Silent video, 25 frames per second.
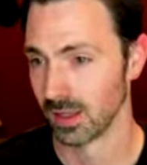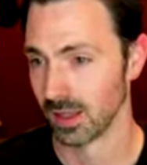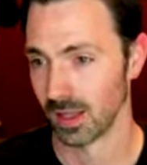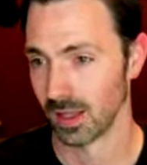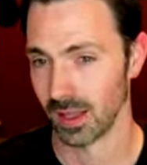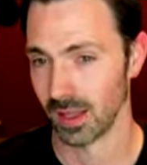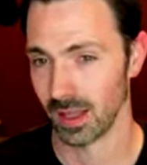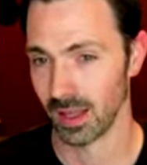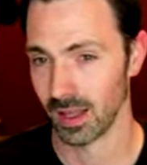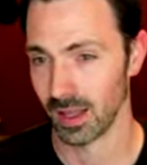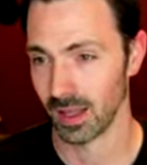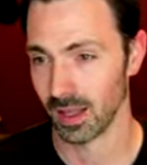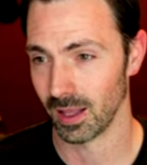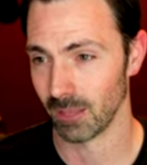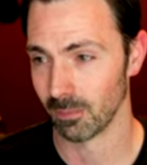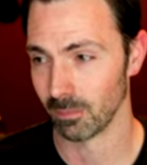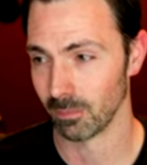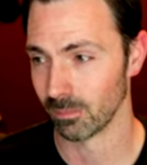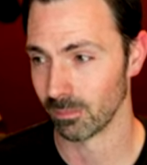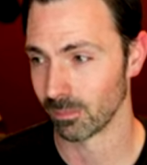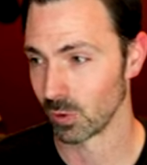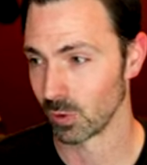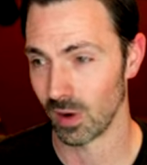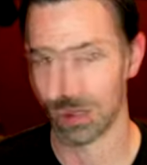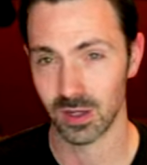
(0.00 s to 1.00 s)

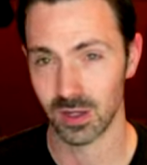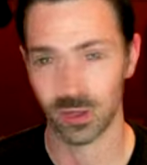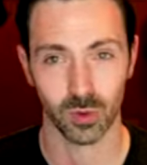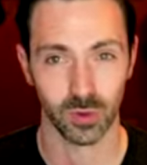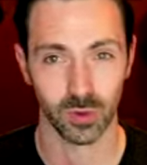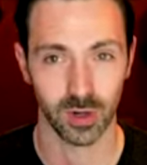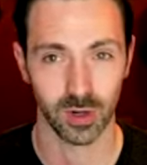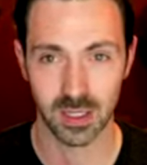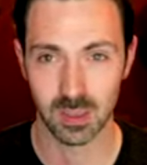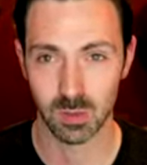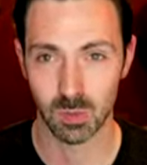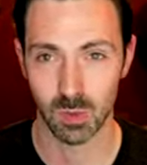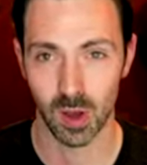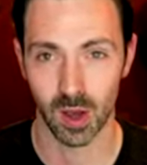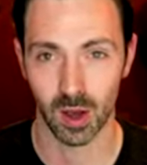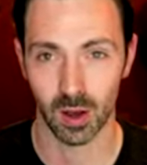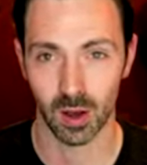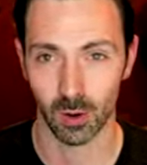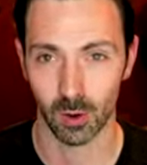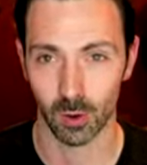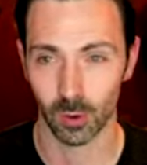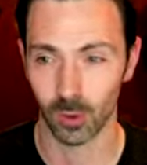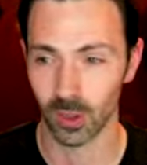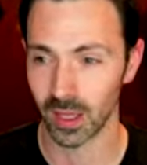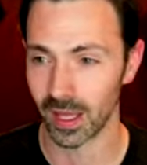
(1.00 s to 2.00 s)
Um, Gran
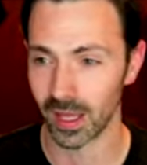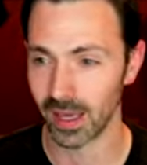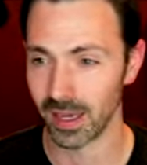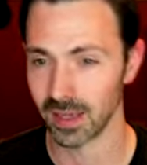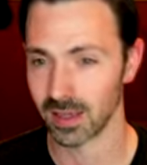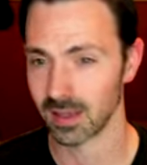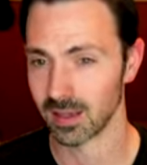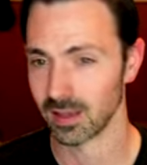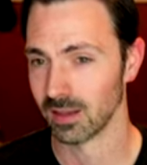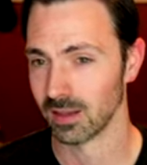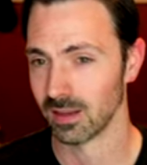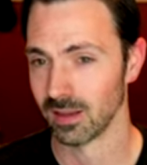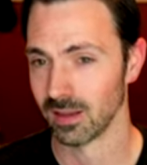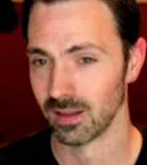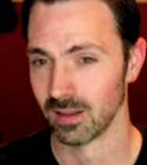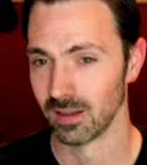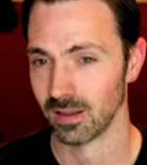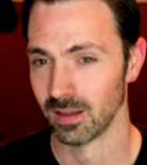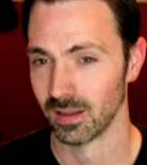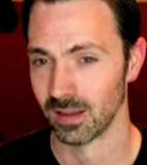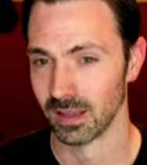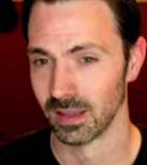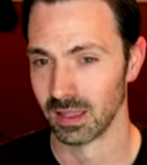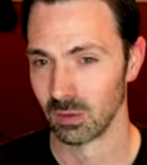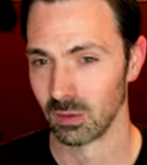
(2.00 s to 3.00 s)
Turismo, like,
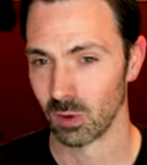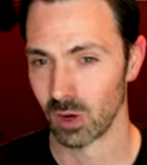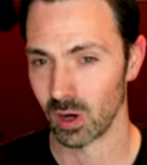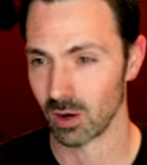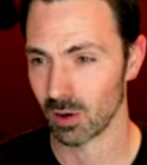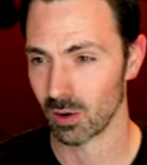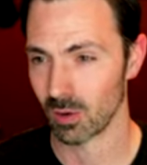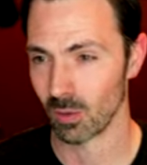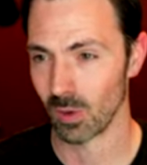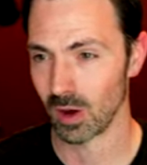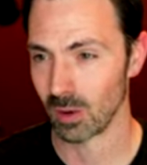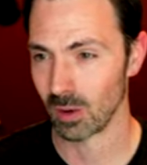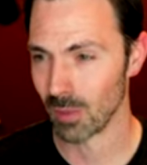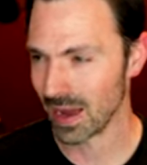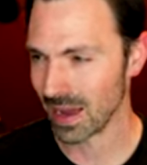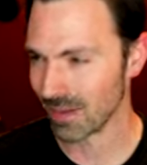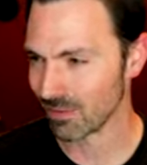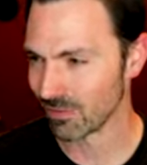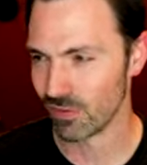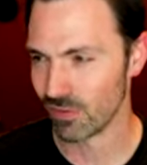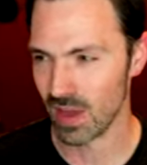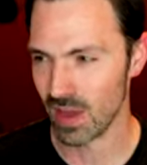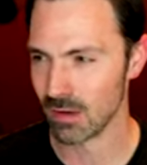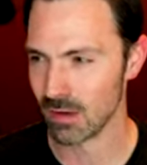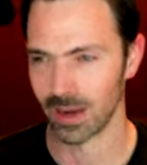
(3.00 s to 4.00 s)
what are what are my
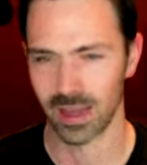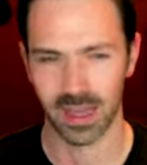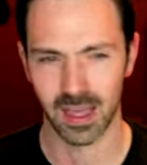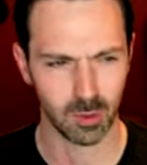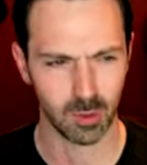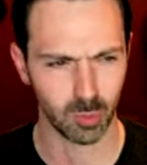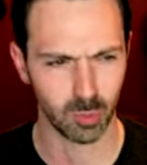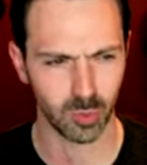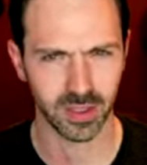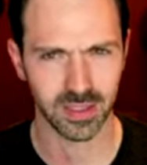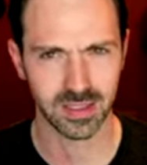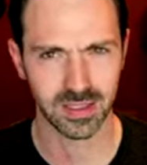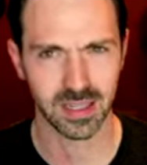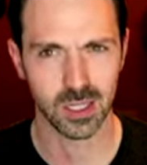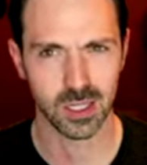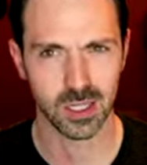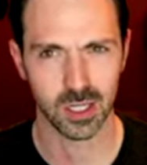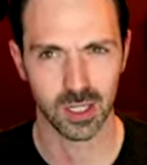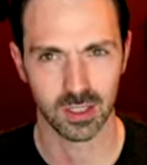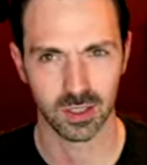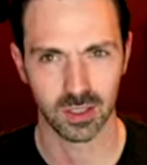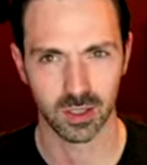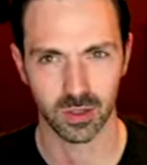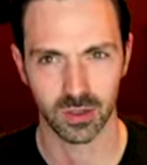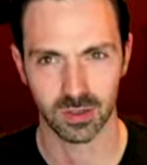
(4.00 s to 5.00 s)
favorite kind of PlayStation
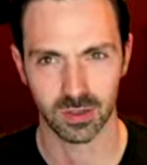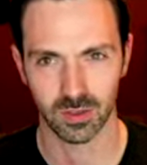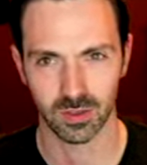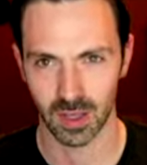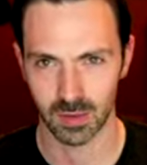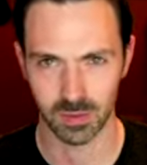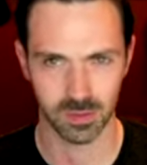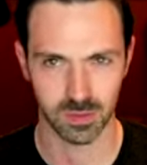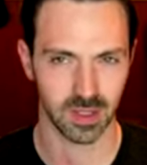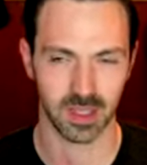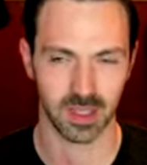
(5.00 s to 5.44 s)
exclusive games?